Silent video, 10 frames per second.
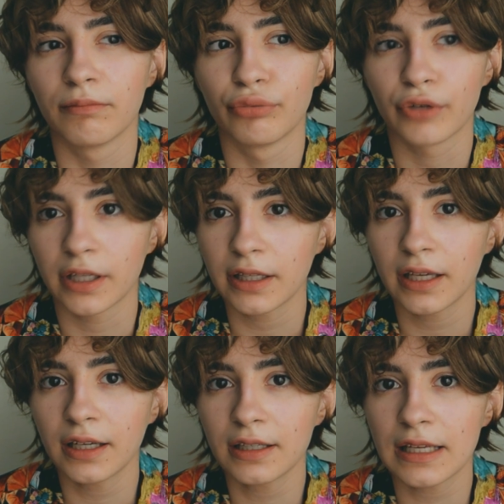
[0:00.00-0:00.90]

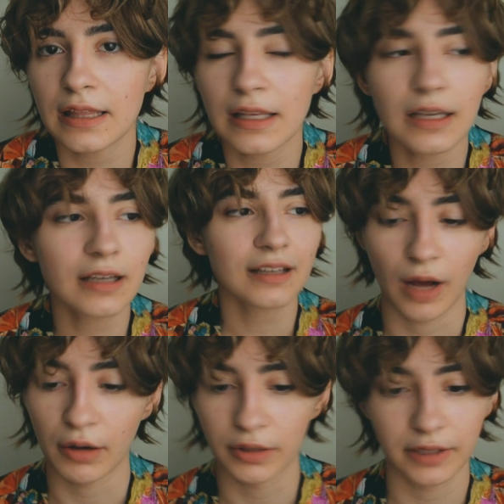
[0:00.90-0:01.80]
brilliant, I think.
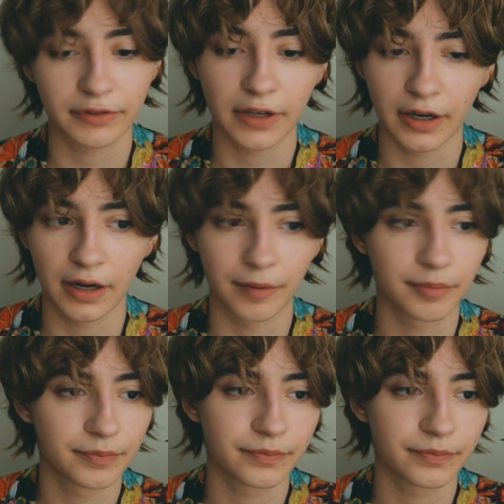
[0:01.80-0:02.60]
I will leave her,